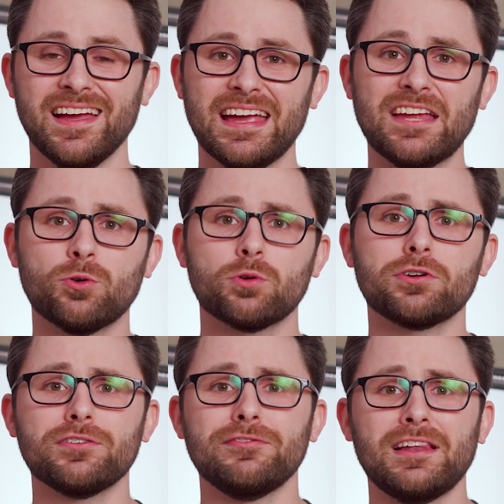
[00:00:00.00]
In
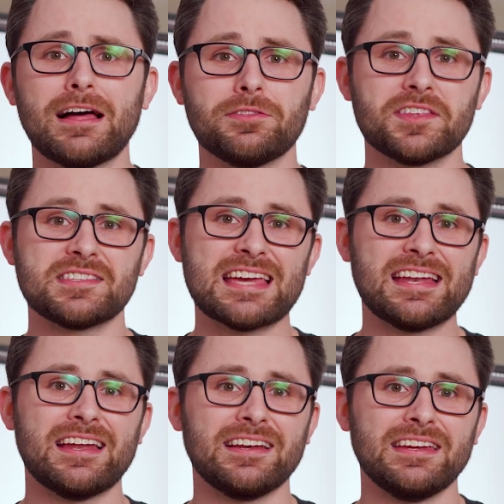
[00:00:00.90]
order to fill out the
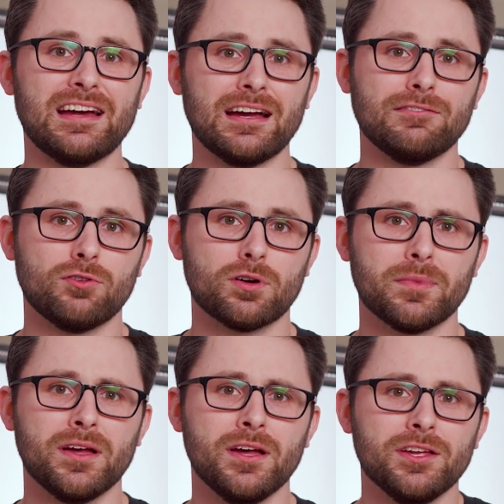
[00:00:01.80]
1099
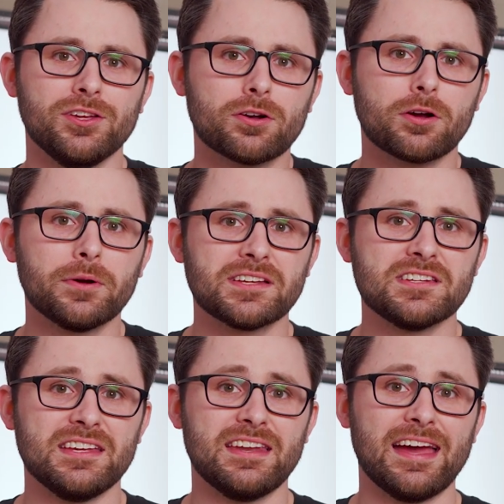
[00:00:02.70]
form, you're going to
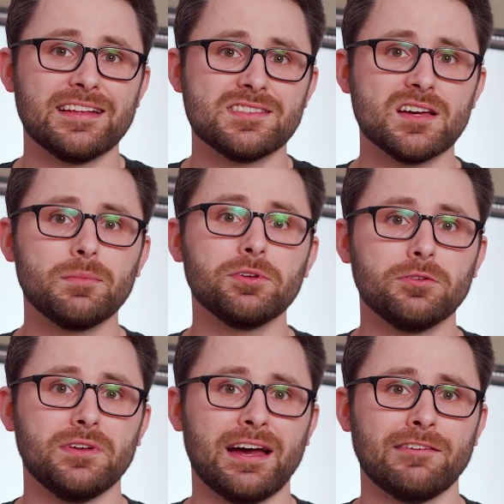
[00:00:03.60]
need a
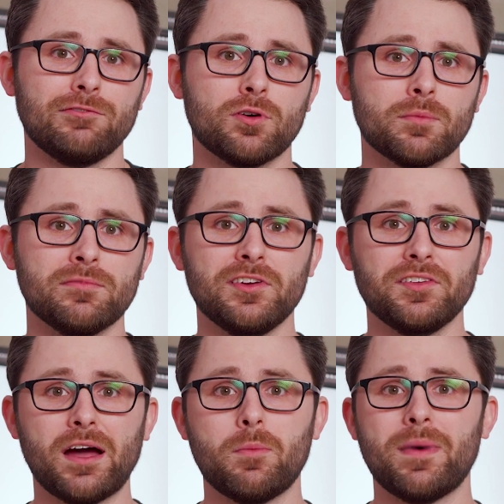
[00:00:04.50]
W-9 form
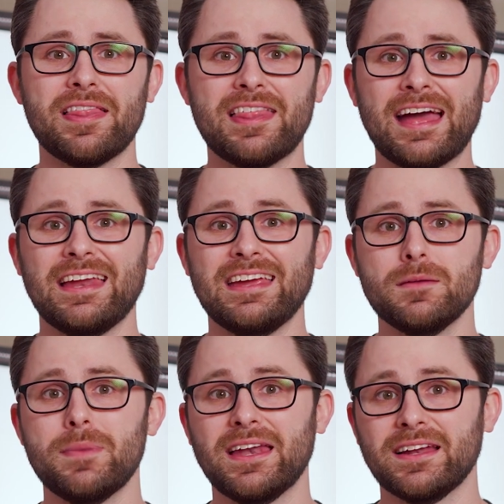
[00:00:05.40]
filled out by that
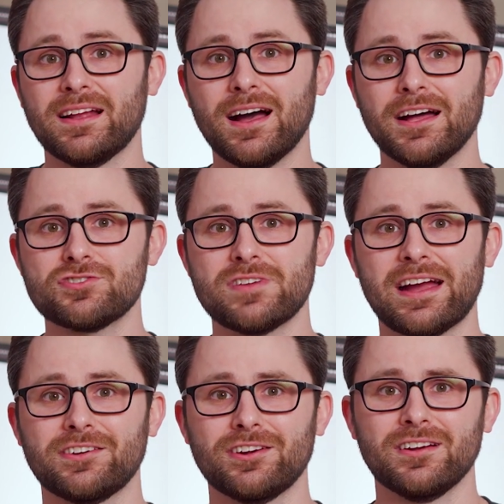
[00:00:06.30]
independent
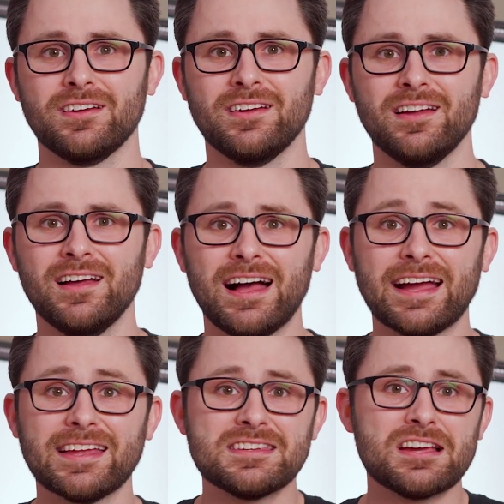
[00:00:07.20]
contractor.
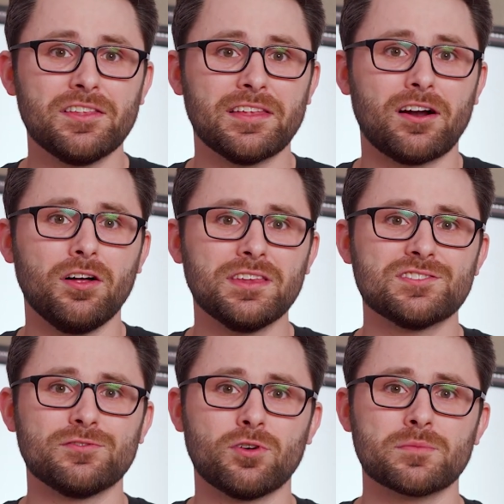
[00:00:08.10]
I can tell that all
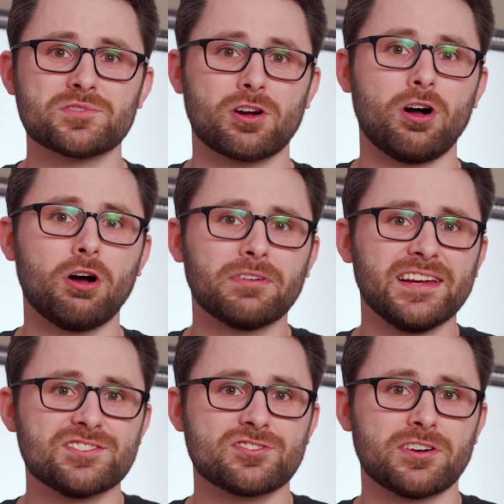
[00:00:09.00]
these forms are
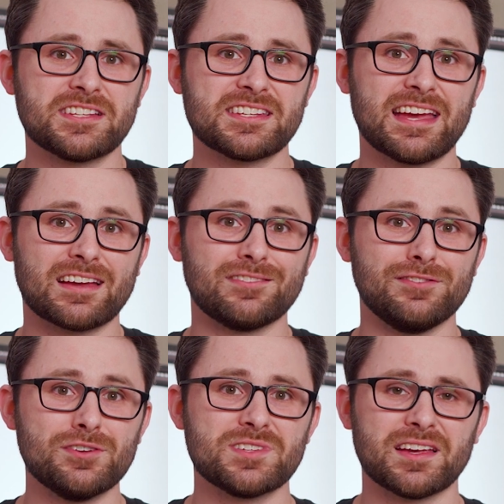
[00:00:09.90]
already starting to get
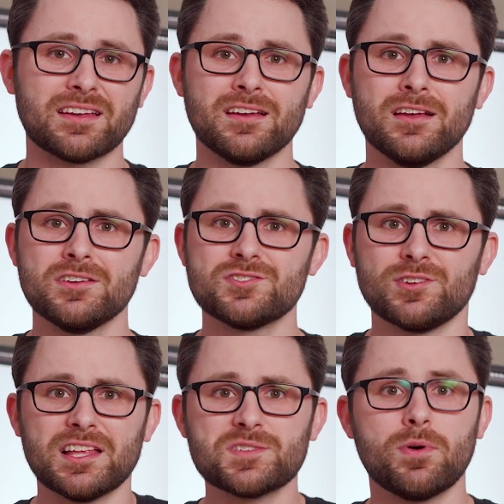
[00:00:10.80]
confusing,
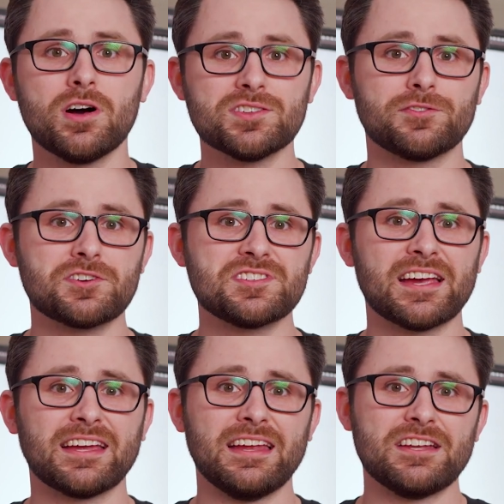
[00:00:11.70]
so let's pause for a
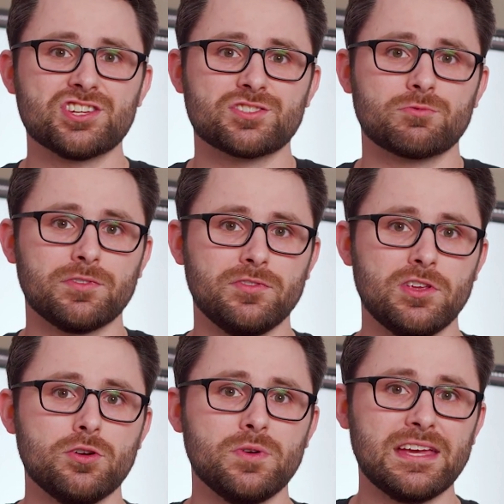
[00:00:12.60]
second and just
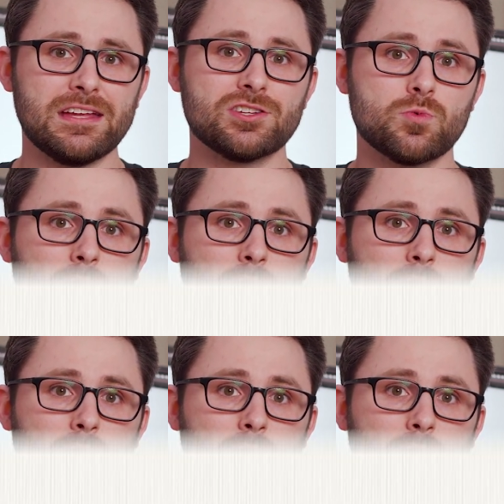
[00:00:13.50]
review each